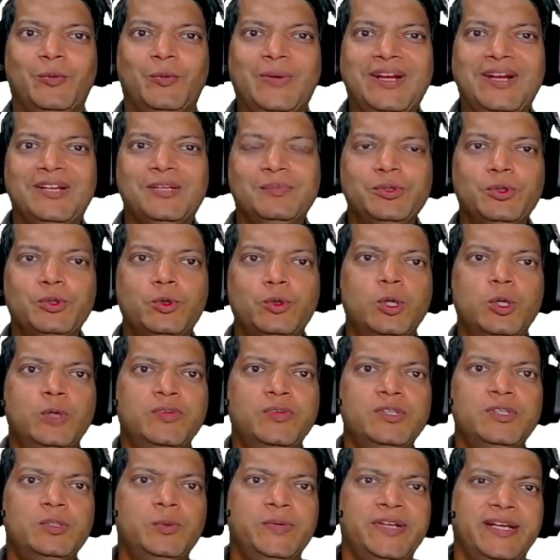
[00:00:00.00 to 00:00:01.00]
Welcome to
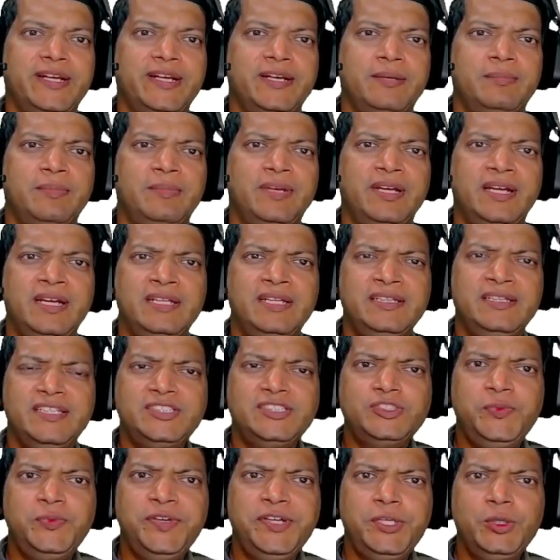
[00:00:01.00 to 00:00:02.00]
Code with Vinay. In
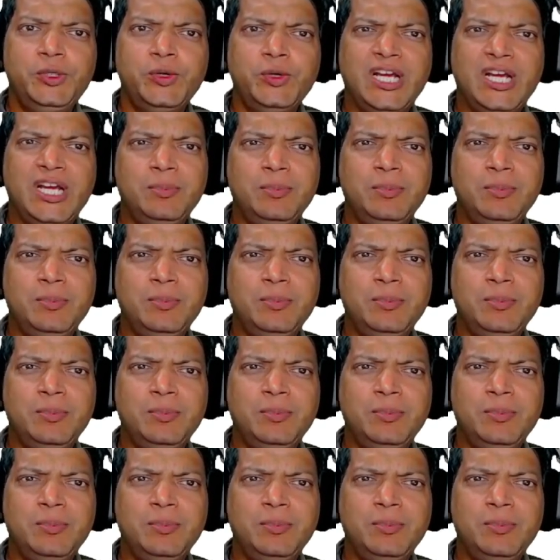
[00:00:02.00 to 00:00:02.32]
this video,